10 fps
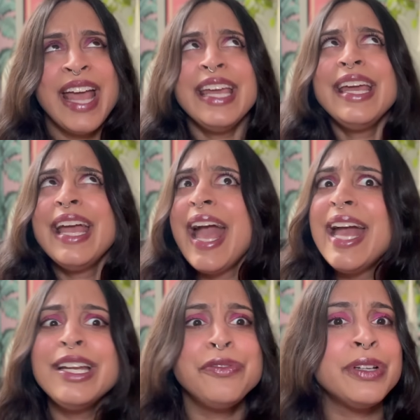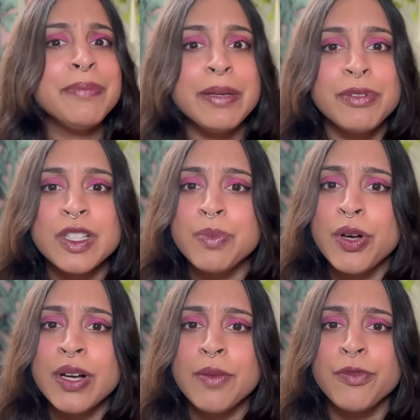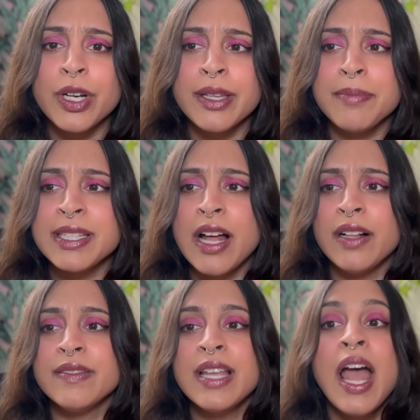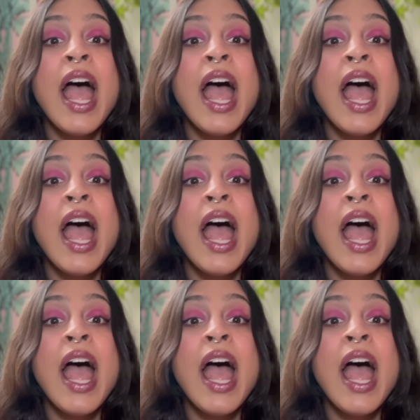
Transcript: He hated when people spoke up for themselves.